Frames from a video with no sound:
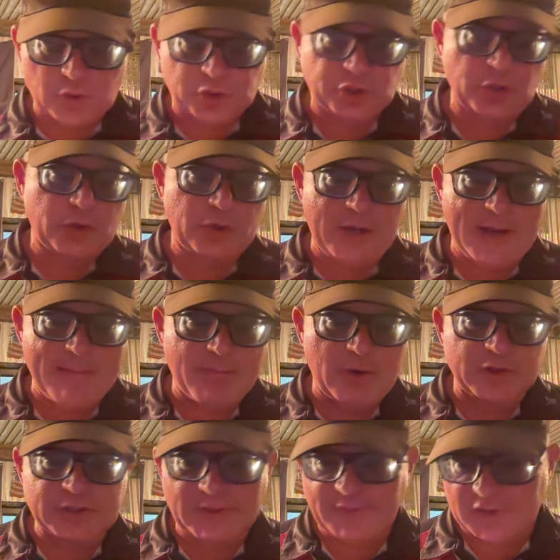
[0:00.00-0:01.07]
shooter
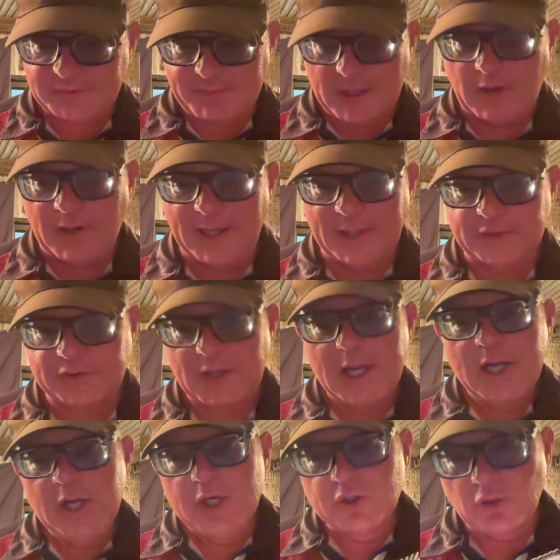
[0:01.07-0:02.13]
immersive experience
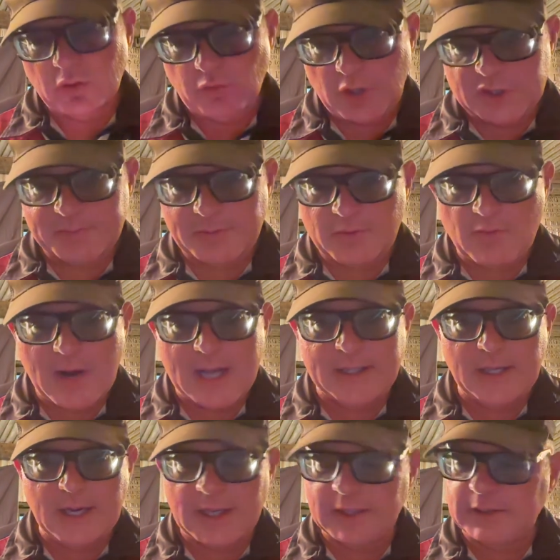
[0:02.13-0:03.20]
to the Richmond Rod and
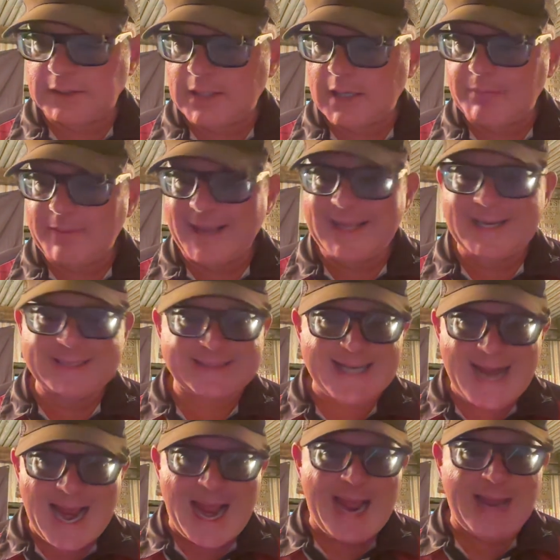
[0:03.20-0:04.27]
Gun Club. It is an
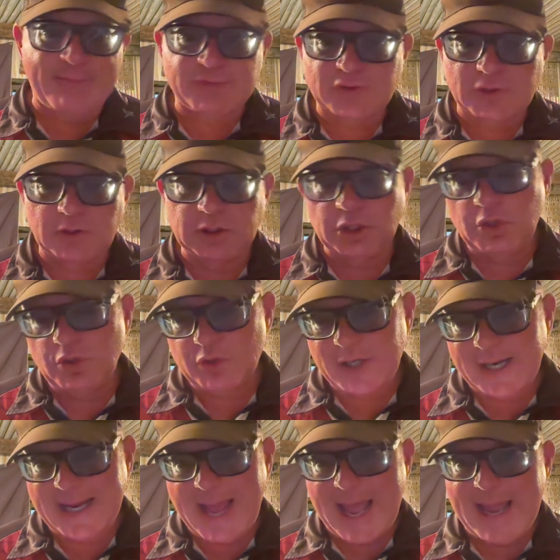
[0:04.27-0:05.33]

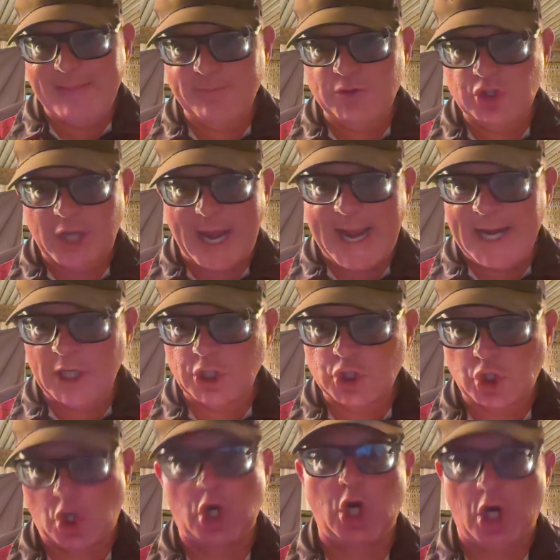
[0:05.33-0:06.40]
absolute game
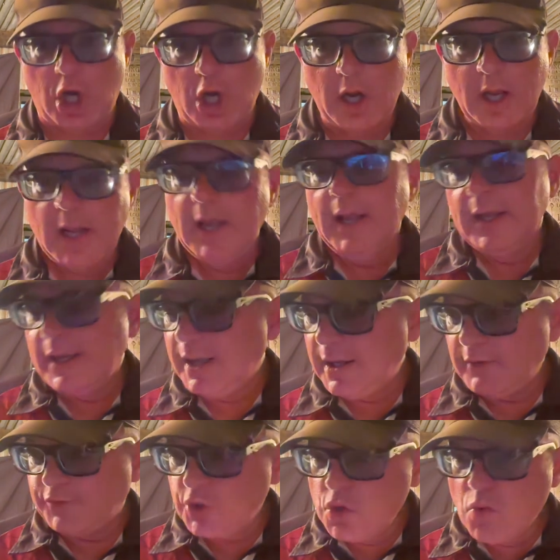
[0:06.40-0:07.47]
changer.
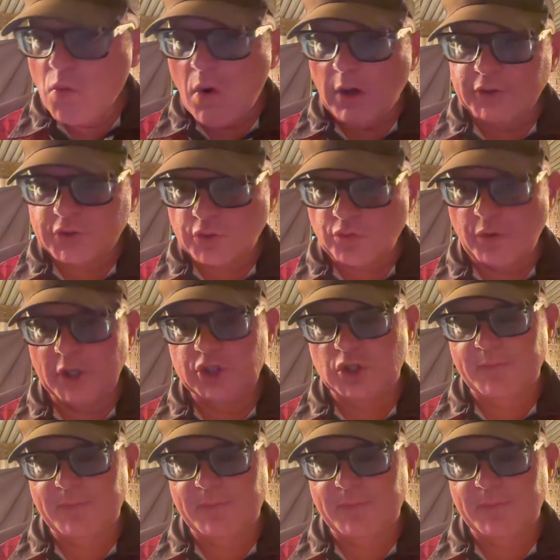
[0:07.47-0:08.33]
If you want to reach your